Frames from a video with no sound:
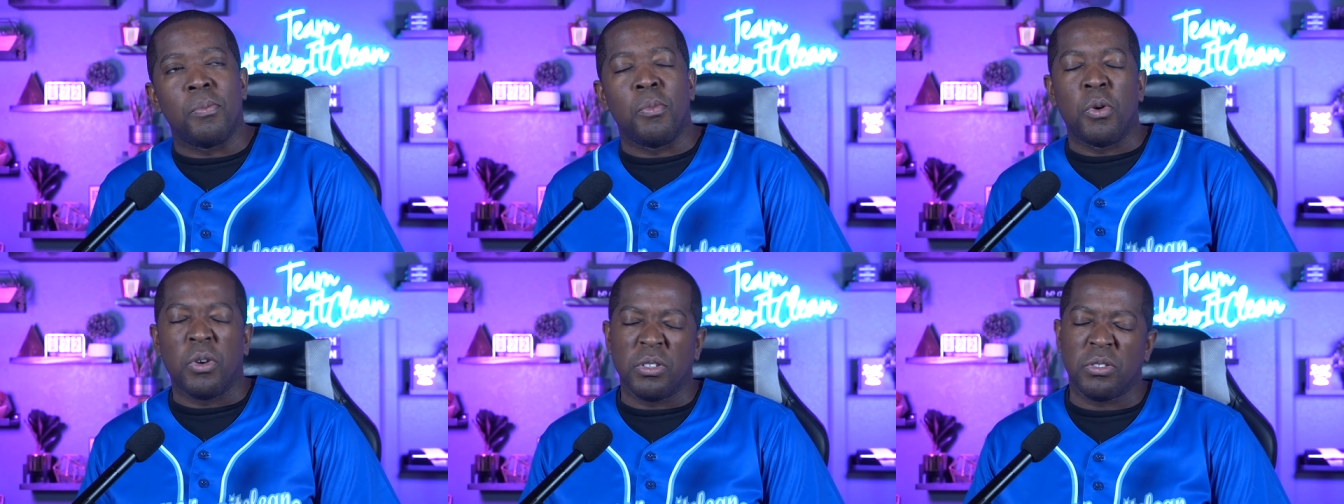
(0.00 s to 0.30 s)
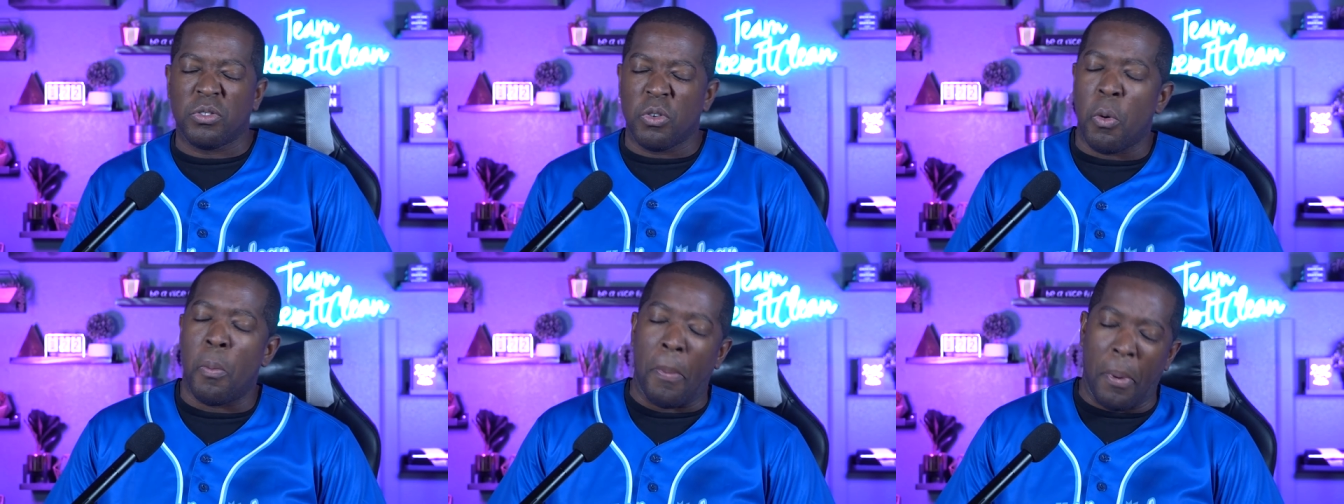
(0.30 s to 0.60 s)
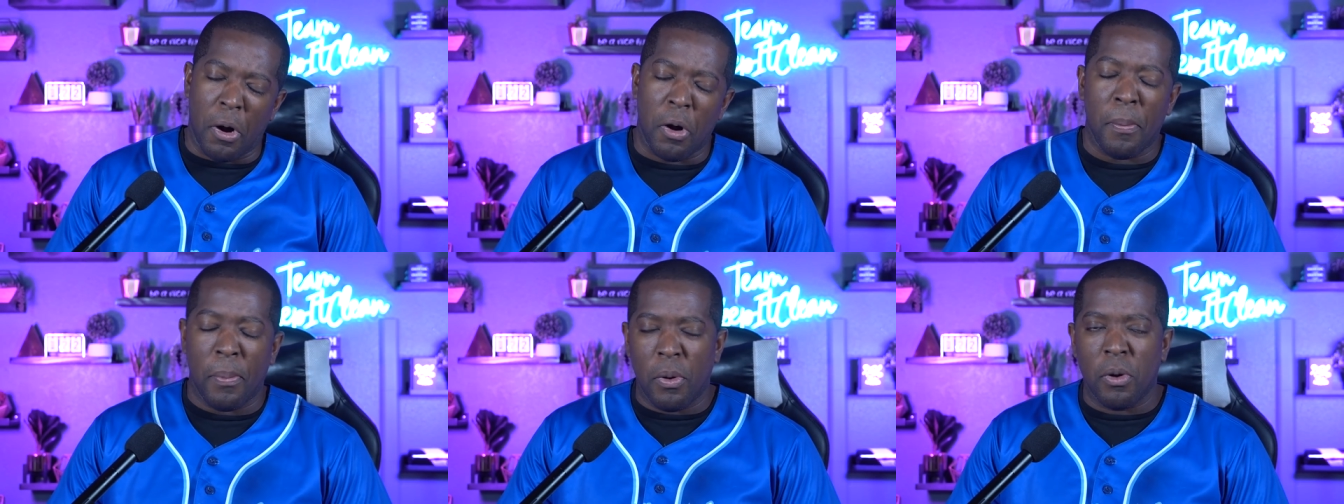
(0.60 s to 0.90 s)
more so
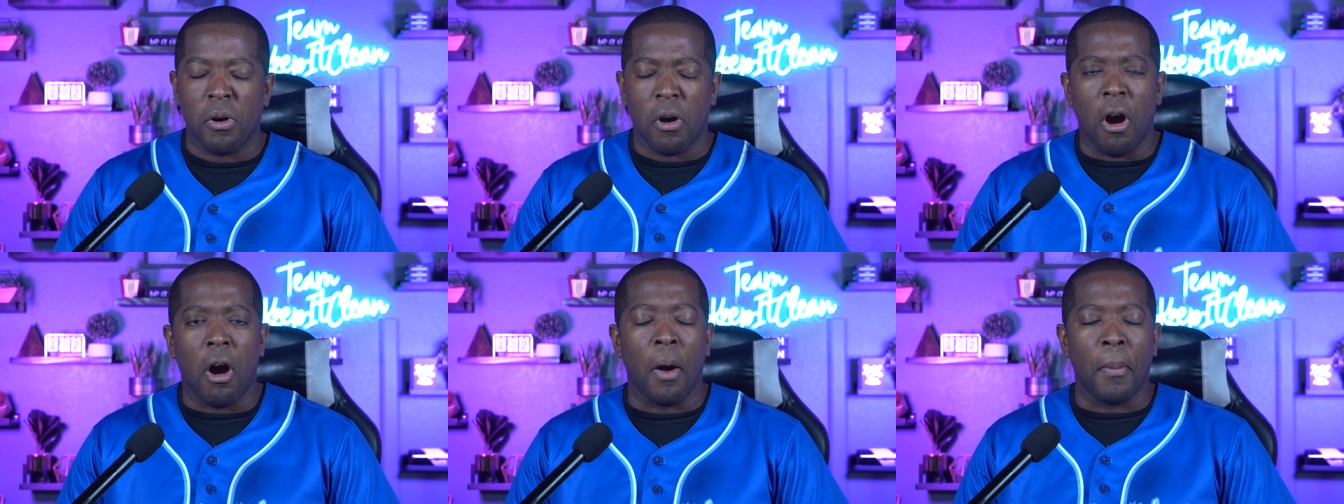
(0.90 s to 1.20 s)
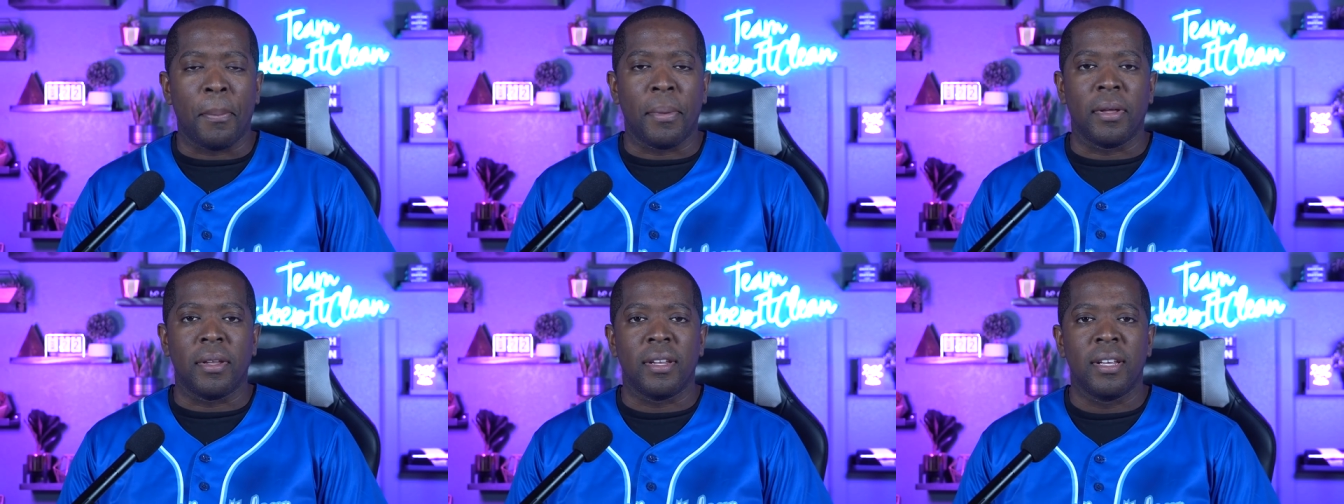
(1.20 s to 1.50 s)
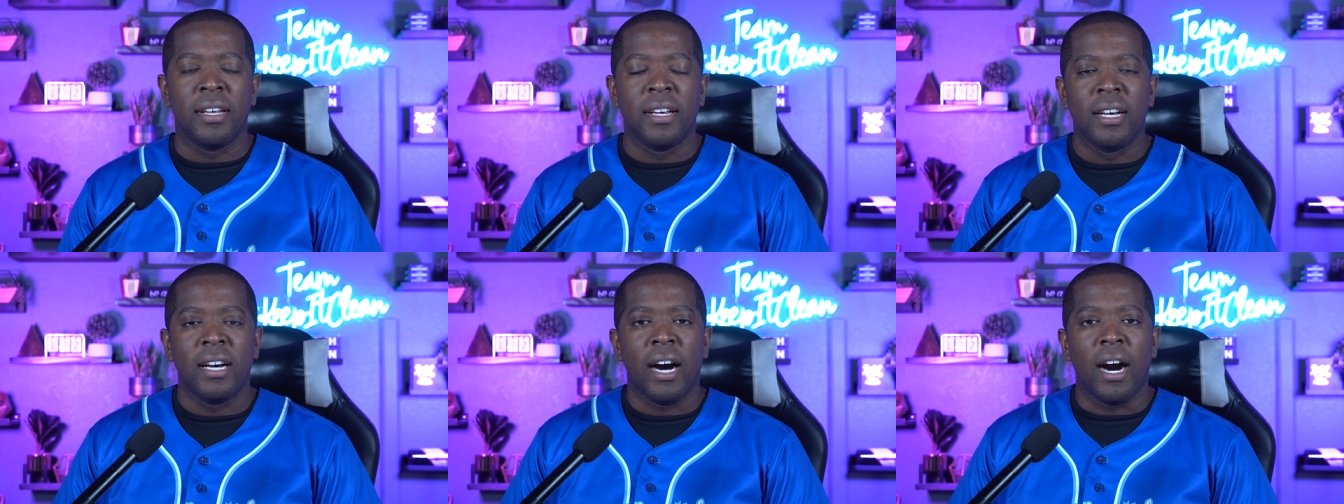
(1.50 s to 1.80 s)
purple carpet
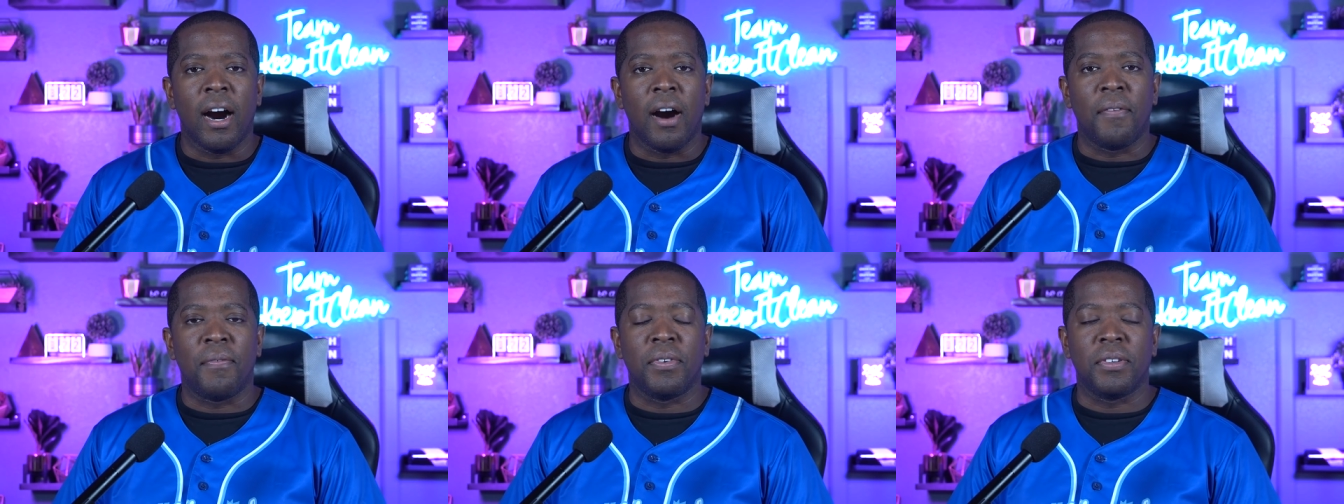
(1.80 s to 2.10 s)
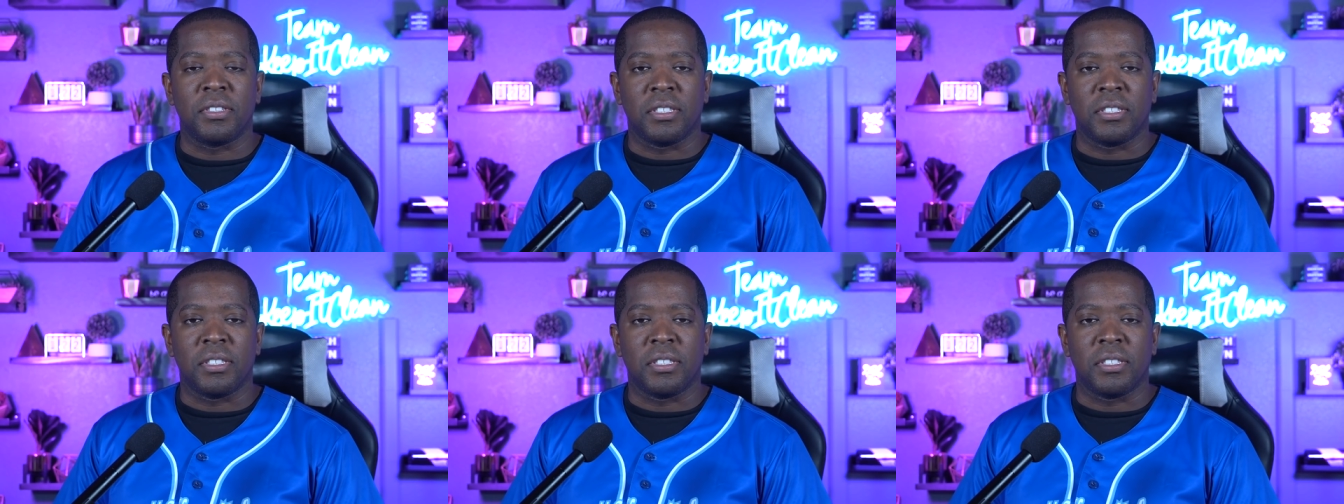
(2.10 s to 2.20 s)
for